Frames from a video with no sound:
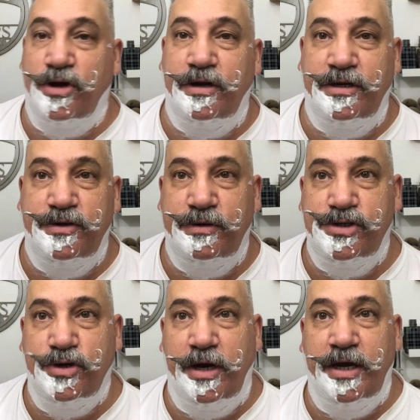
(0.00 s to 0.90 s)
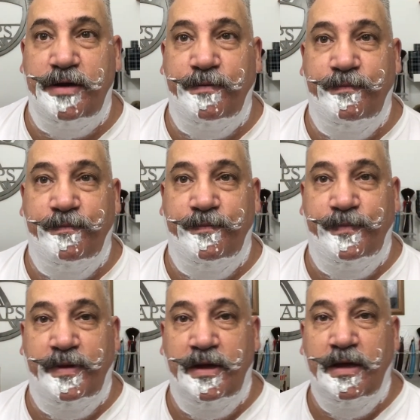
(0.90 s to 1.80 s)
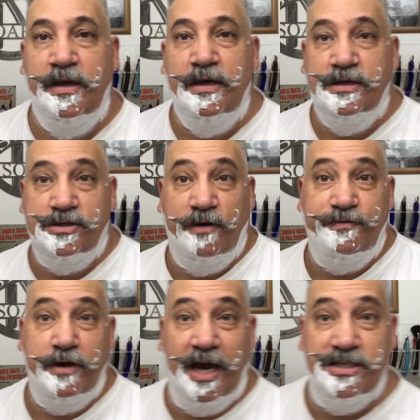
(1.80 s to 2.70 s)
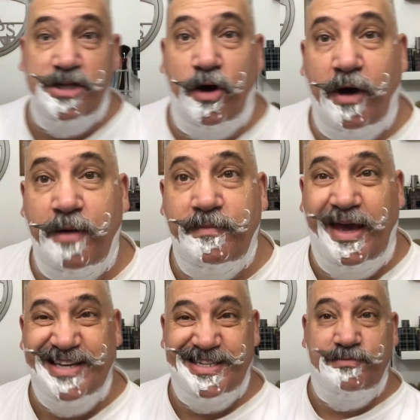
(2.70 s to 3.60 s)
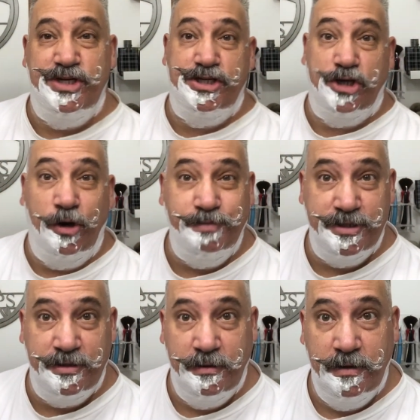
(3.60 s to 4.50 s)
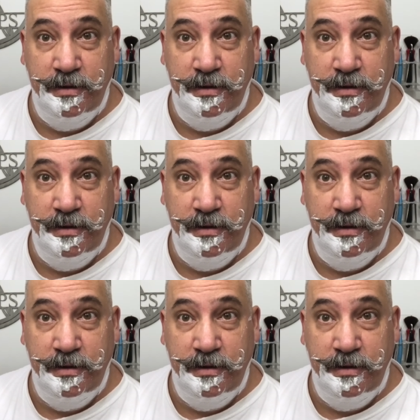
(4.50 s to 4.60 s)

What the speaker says: starting to enjoy it. So if you guys know, I'm smgsoaps.com.